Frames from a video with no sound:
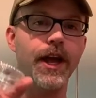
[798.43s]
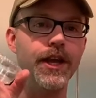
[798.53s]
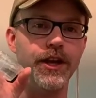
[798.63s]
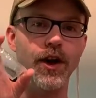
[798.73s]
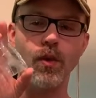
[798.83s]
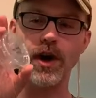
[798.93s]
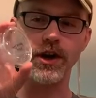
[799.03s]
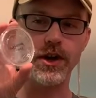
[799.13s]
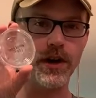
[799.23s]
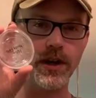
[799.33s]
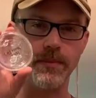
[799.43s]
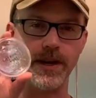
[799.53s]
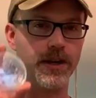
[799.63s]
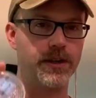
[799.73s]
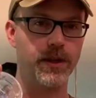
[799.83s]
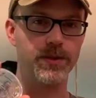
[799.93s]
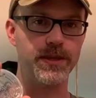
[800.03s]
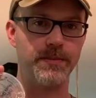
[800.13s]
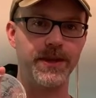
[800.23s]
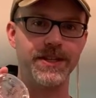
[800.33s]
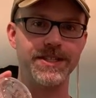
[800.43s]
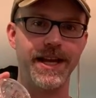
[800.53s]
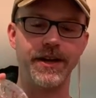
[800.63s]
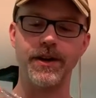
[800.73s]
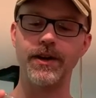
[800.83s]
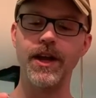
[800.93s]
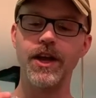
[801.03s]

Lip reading: You don't want to cook them in a closed up container.